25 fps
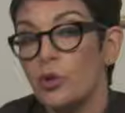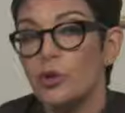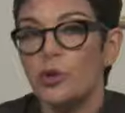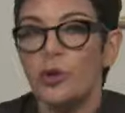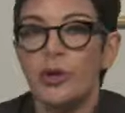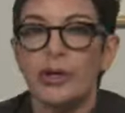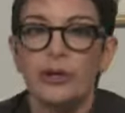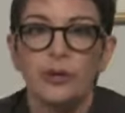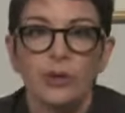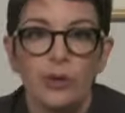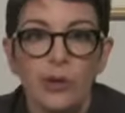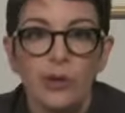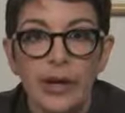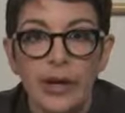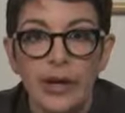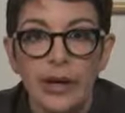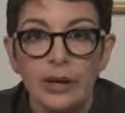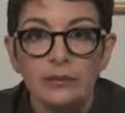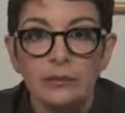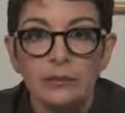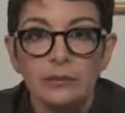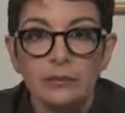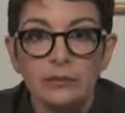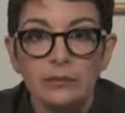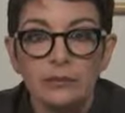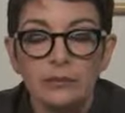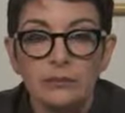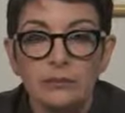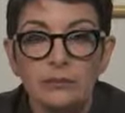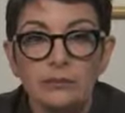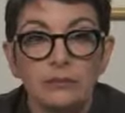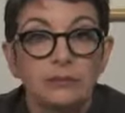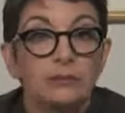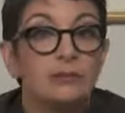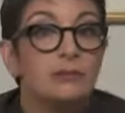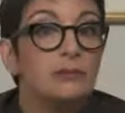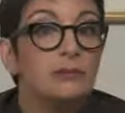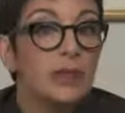or grew out of the ground,
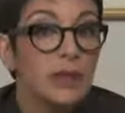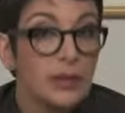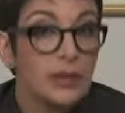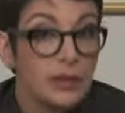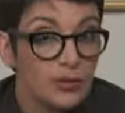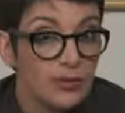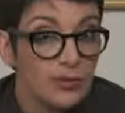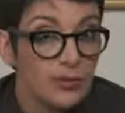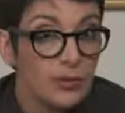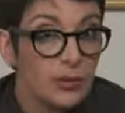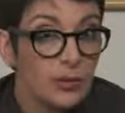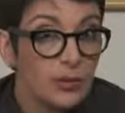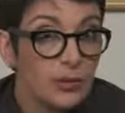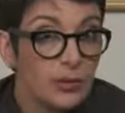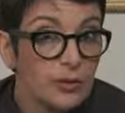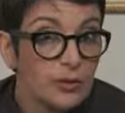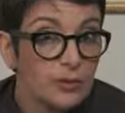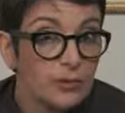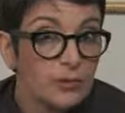it's food.